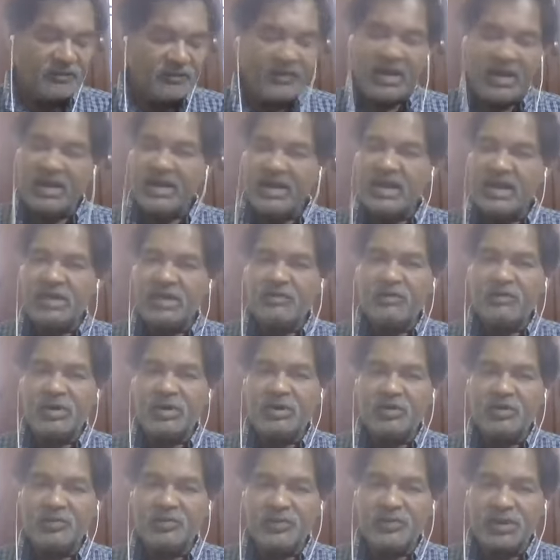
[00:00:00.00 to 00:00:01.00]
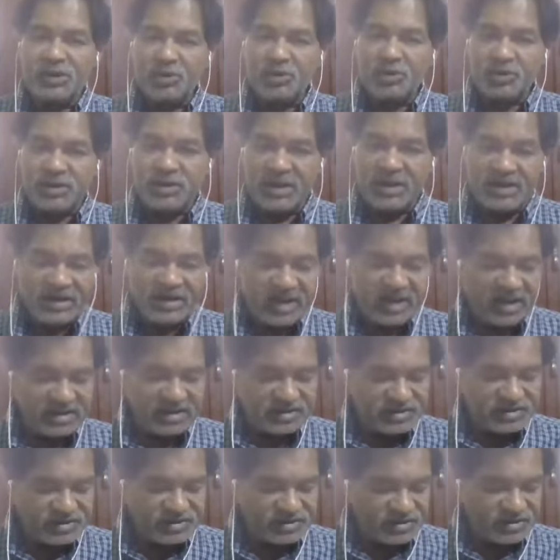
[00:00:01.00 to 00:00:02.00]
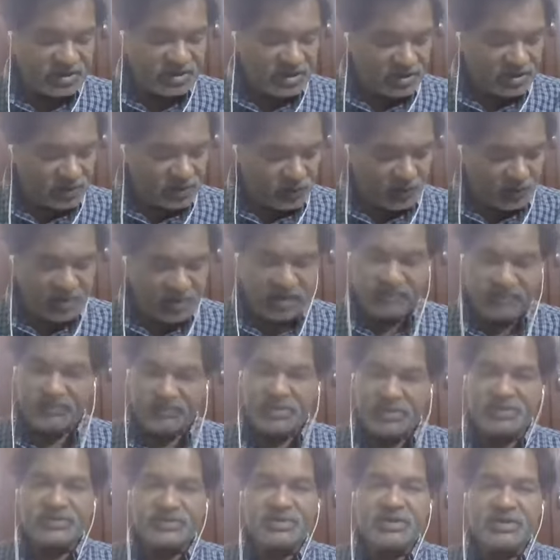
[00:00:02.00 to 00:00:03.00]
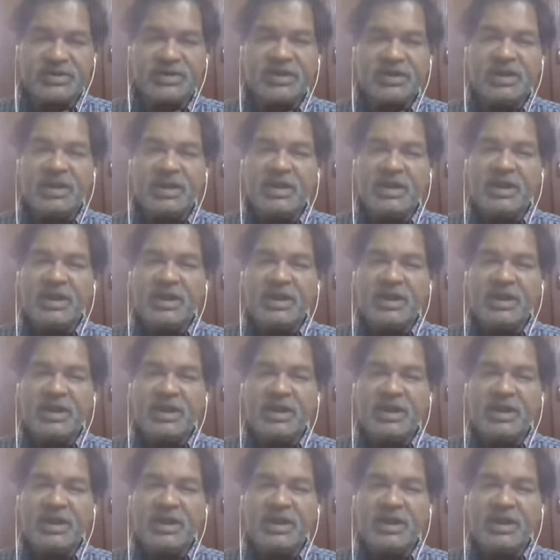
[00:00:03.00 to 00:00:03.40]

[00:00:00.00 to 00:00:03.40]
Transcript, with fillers: 5 lakh 1 rupee to 10 lakhs, 20%,